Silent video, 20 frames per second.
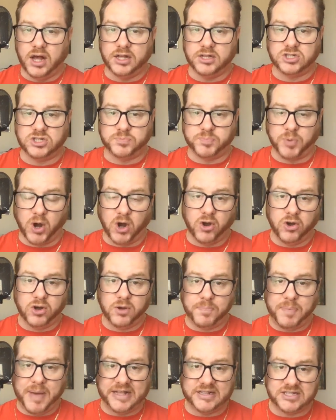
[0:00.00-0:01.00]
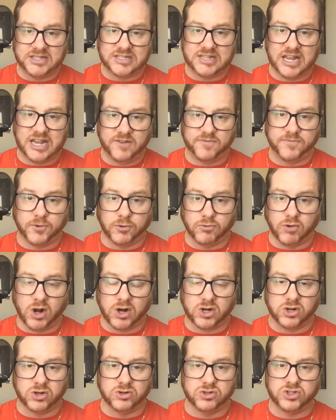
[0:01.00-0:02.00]
spurned Penn State for
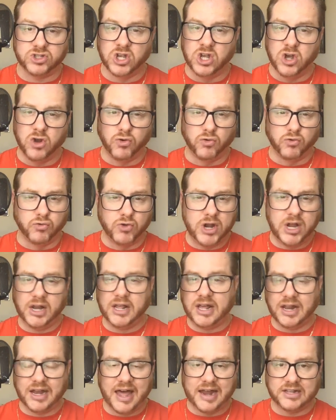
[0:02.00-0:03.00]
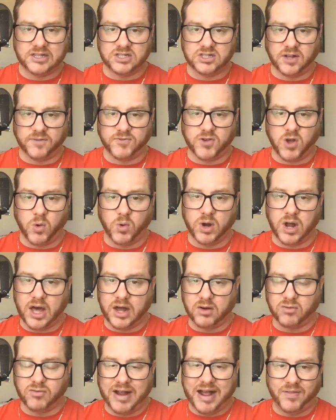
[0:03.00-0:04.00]
Rutgers. Really a lot of stuff going
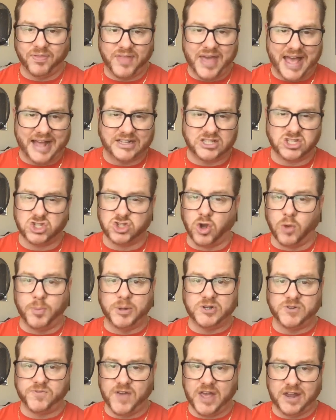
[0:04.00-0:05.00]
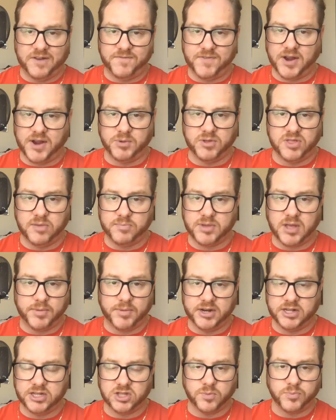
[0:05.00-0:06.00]
on around that. So much fanfare with him
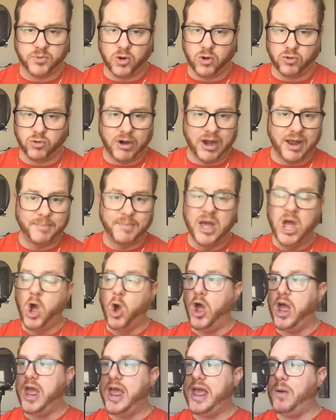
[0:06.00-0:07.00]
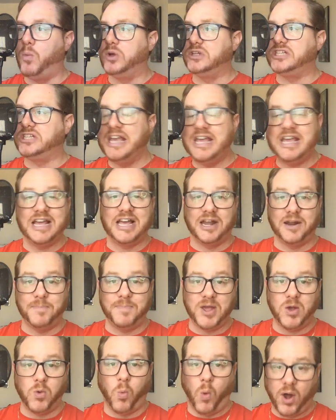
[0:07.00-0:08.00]
coming into the program. Was he going to
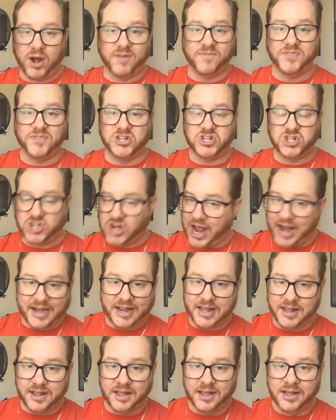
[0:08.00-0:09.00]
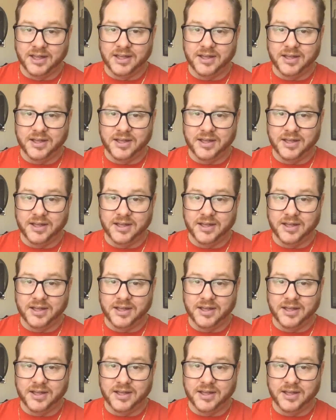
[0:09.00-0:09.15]
be one of the shining